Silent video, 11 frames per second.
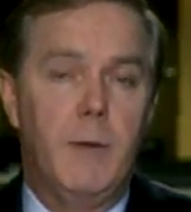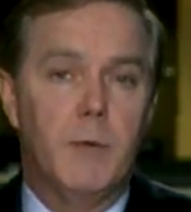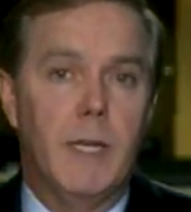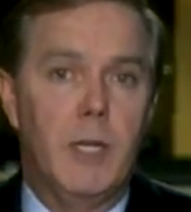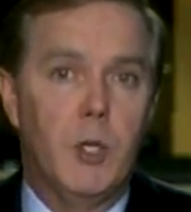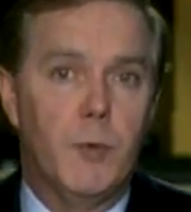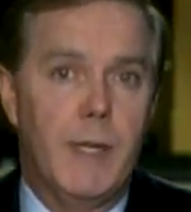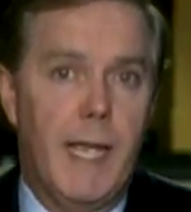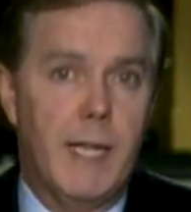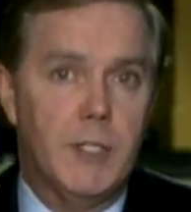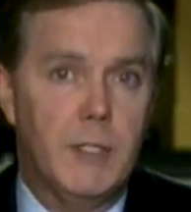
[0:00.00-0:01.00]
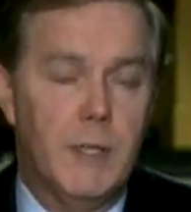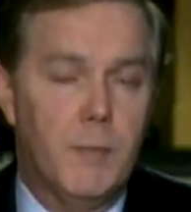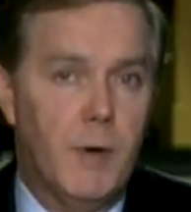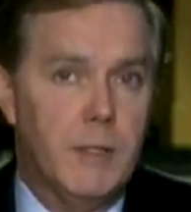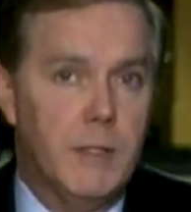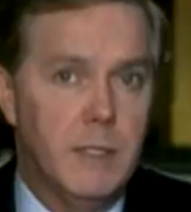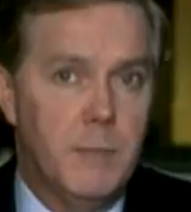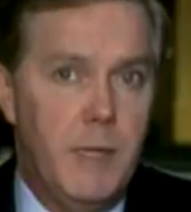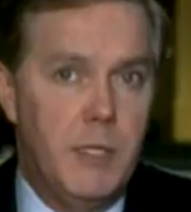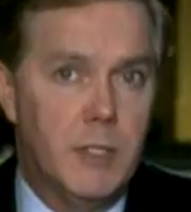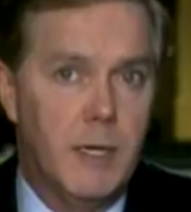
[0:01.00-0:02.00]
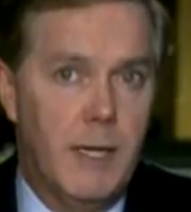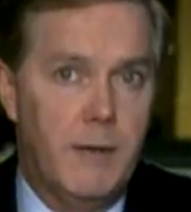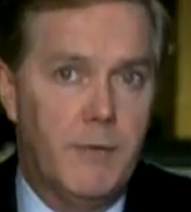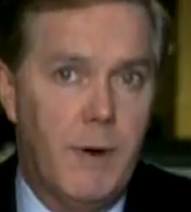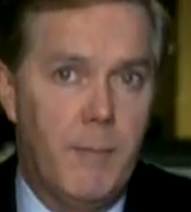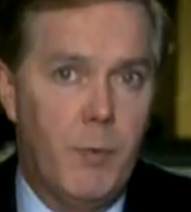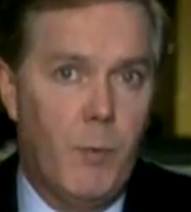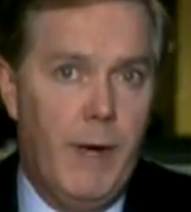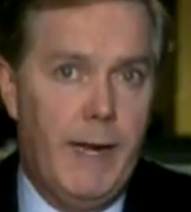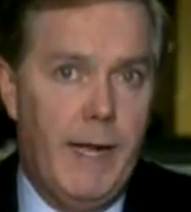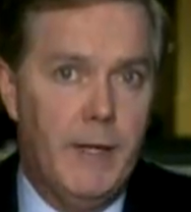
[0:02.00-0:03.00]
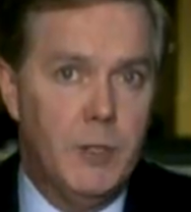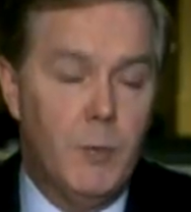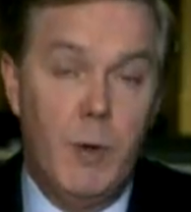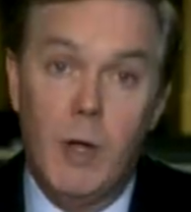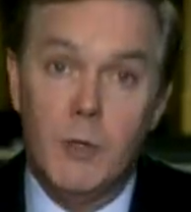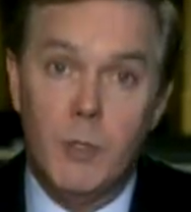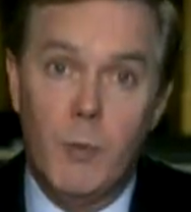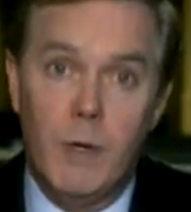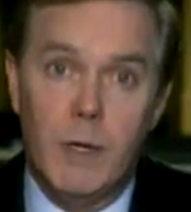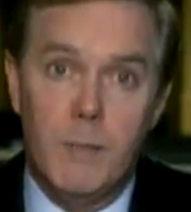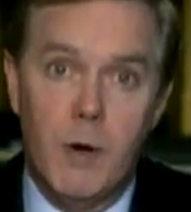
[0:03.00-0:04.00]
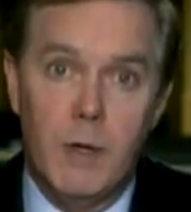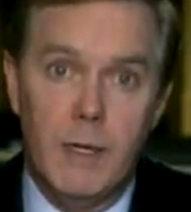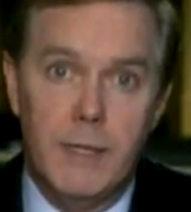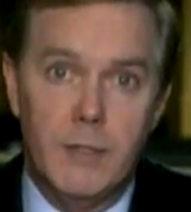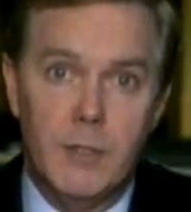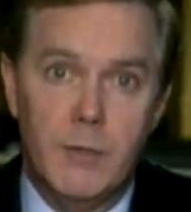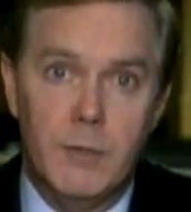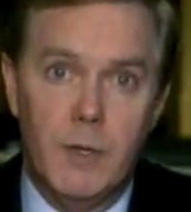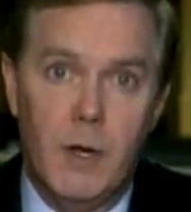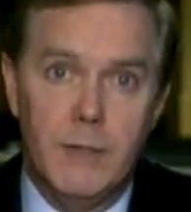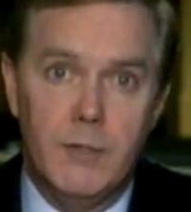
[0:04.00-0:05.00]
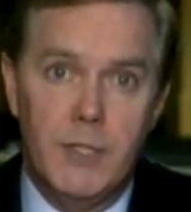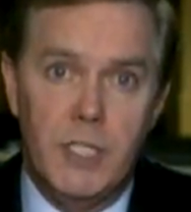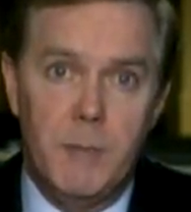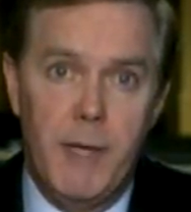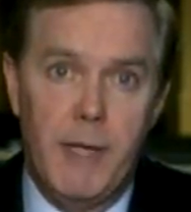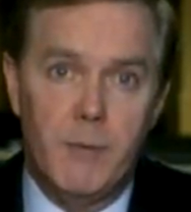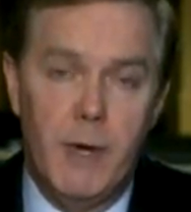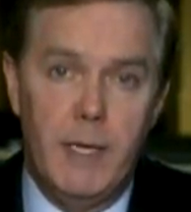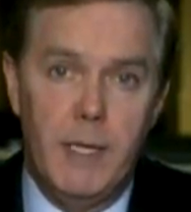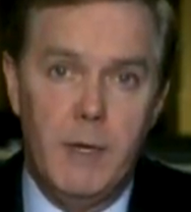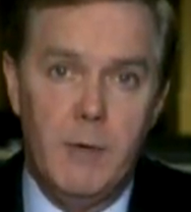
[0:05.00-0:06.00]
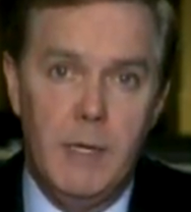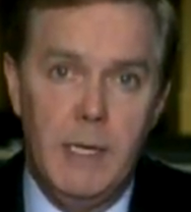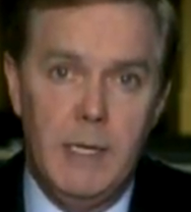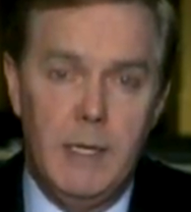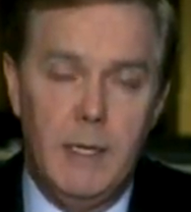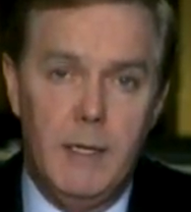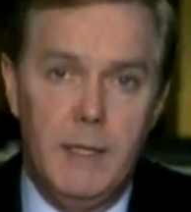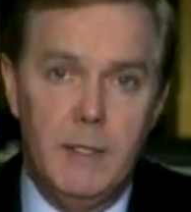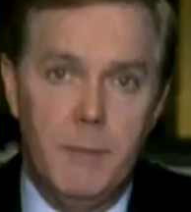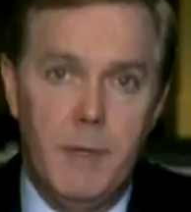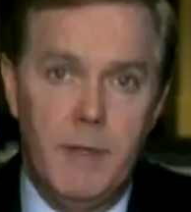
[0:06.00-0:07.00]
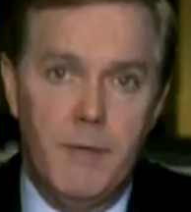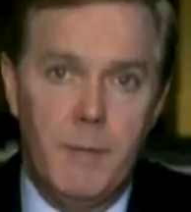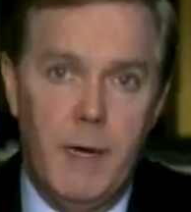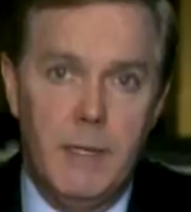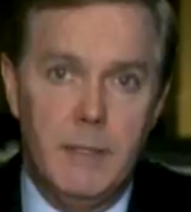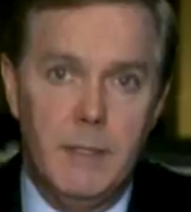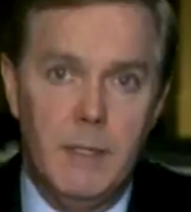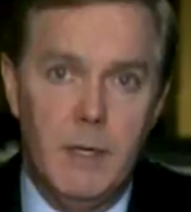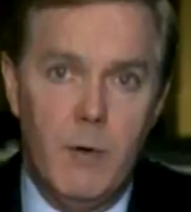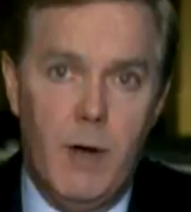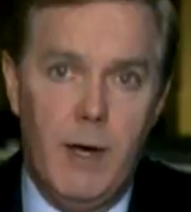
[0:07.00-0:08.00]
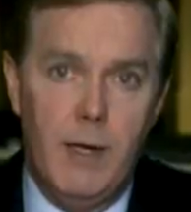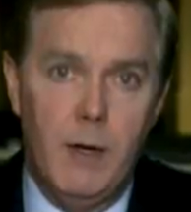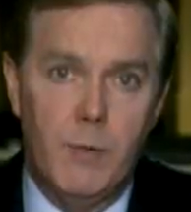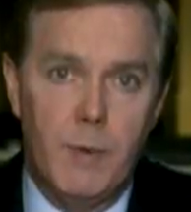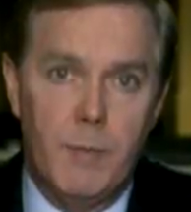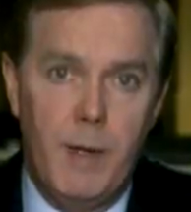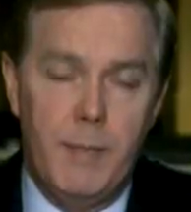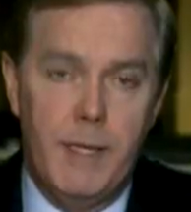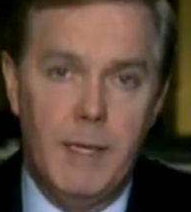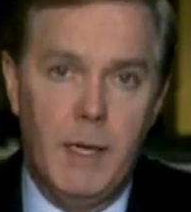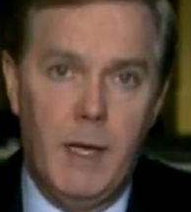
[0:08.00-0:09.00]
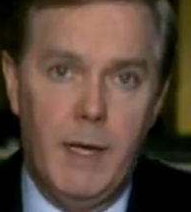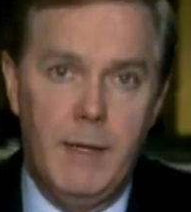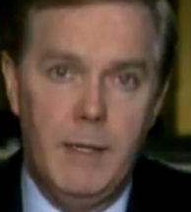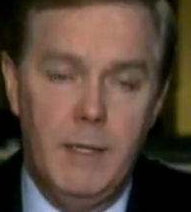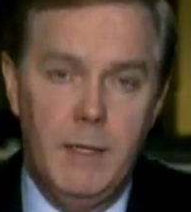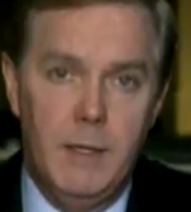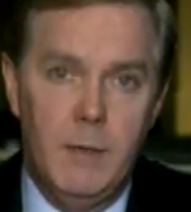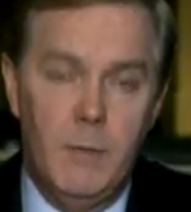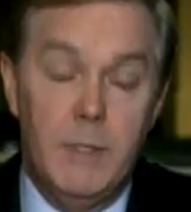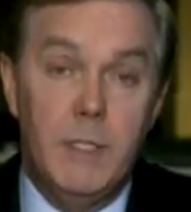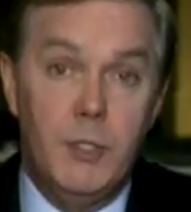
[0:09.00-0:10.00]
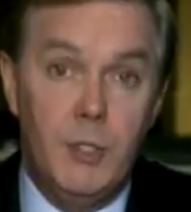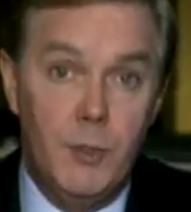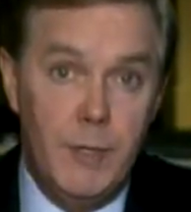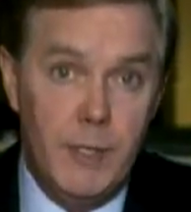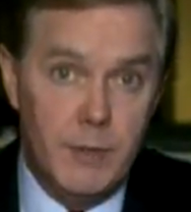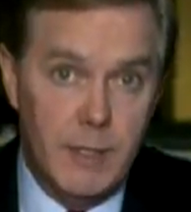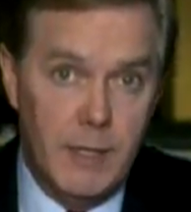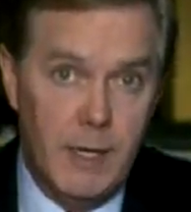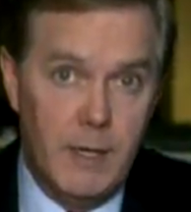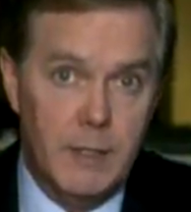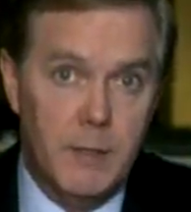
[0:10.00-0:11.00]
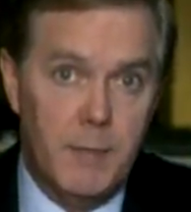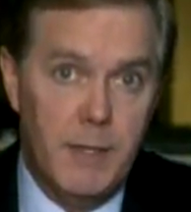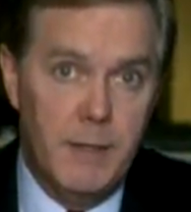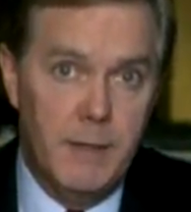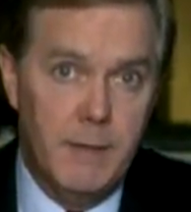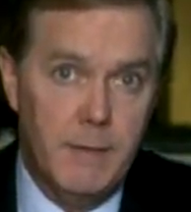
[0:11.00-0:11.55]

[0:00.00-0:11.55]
And we're getting your reaction to the president's speech tonight from the White House. We also welcome our listeners on C-SPAN Radio. Elizabeth from Hudson, Ohio, Republican line. What did you hear tonight, Elizabeth?